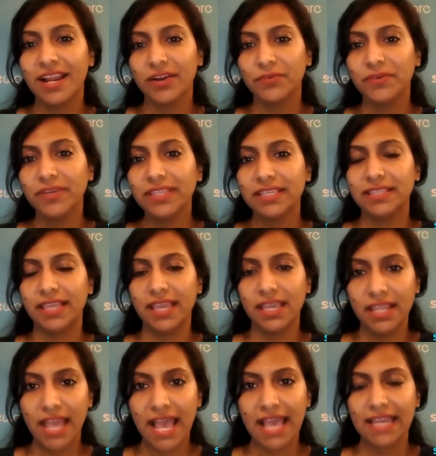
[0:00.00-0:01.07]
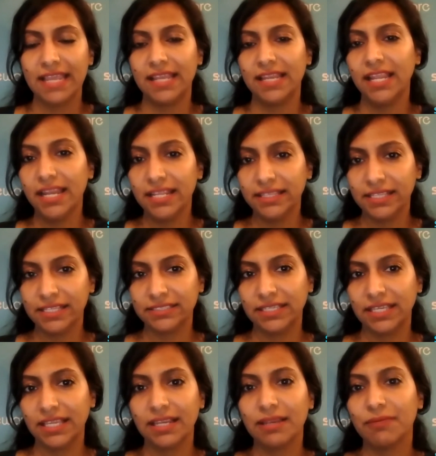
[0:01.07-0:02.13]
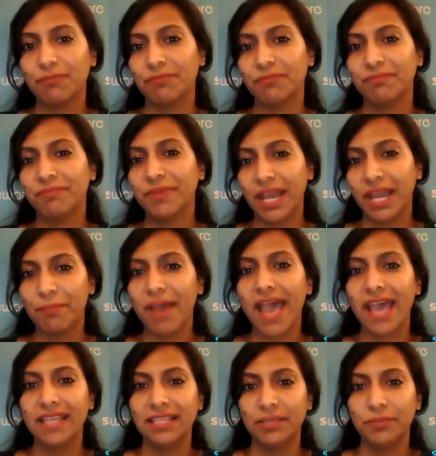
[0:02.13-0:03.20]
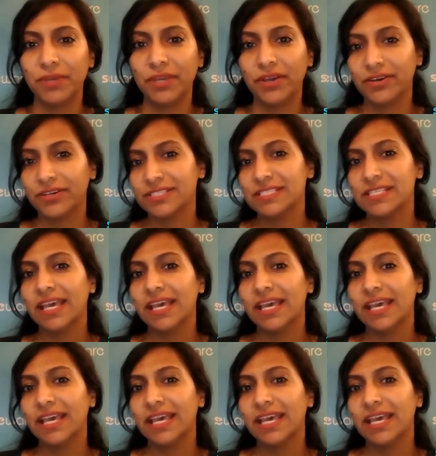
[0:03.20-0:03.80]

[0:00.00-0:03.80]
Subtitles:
really data and analytics can become handy, because